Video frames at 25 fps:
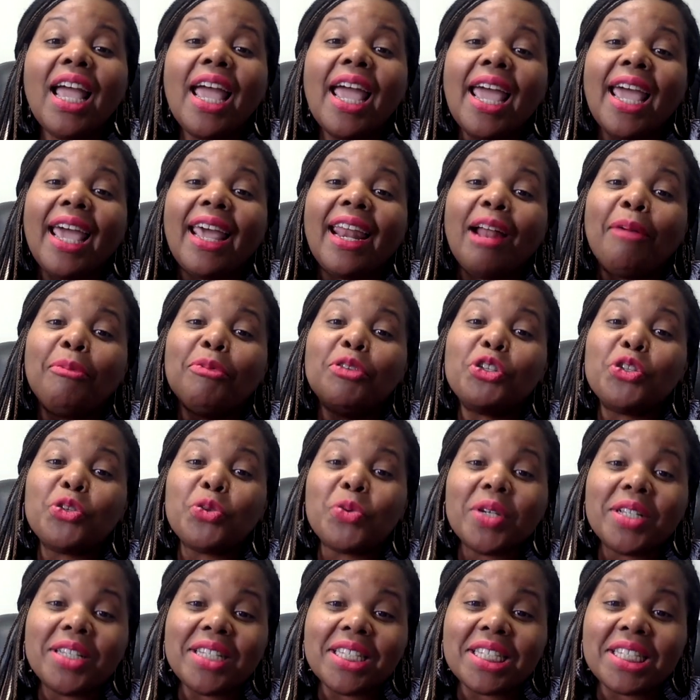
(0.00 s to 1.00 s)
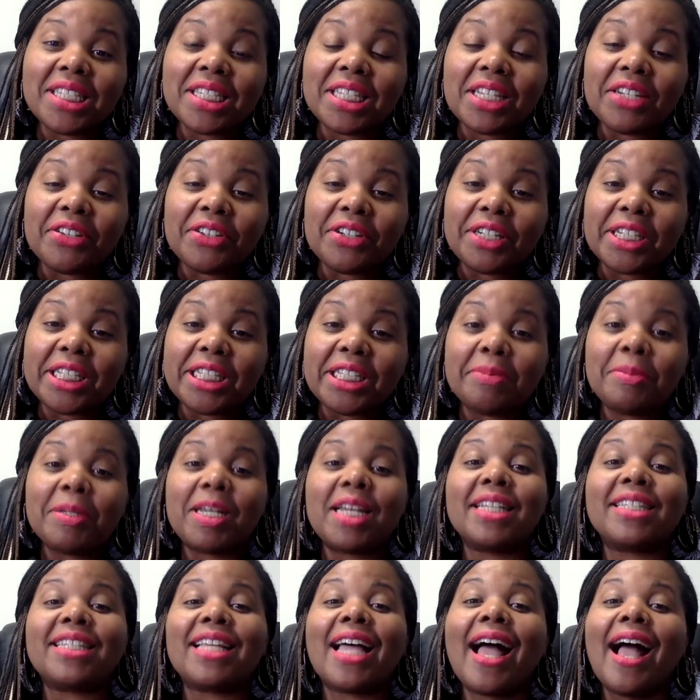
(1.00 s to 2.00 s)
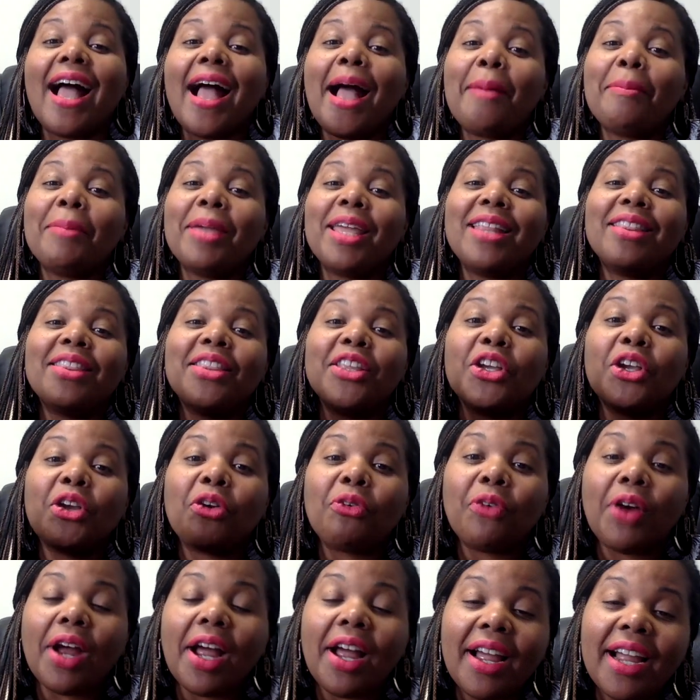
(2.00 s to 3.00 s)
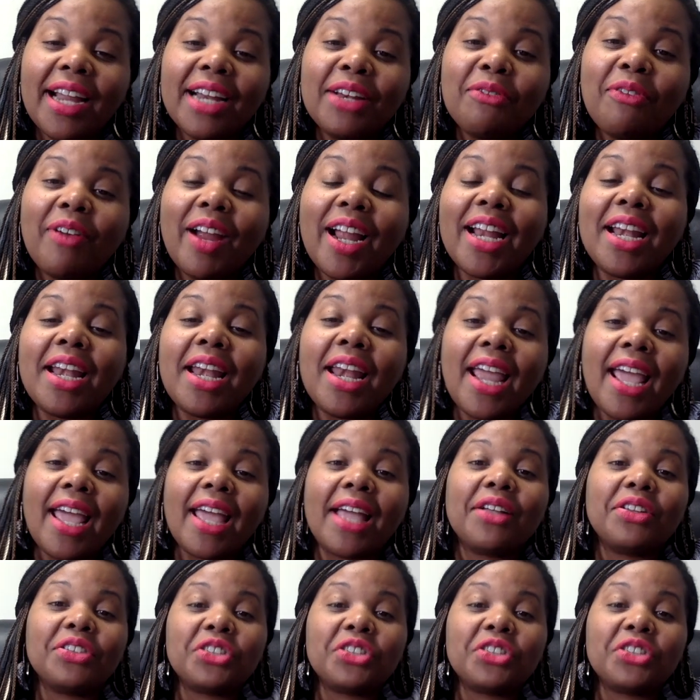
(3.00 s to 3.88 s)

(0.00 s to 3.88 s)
And I'm doing this series because I'm in the grind right now,